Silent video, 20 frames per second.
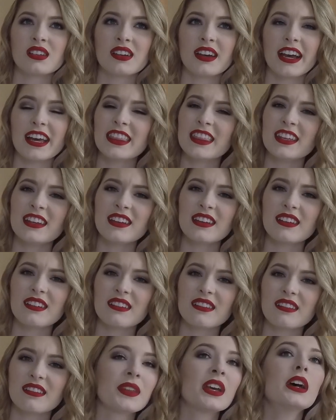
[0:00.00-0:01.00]
I think.
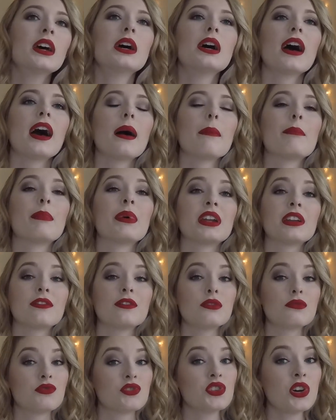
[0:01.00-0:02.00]
But if
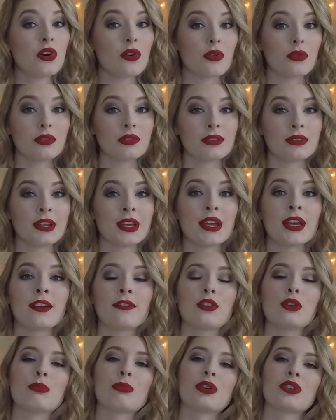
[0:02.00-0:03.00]
you don't,
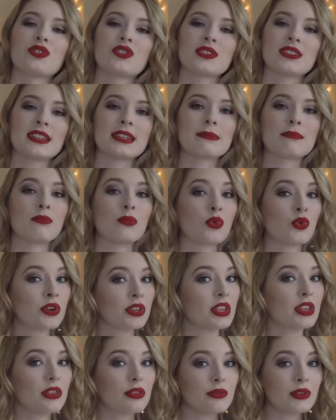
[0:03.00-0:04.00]
if you purchase it more
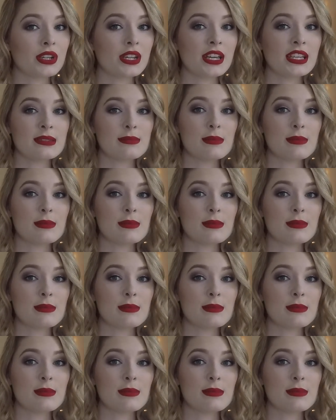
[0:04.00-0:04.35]
than 3 days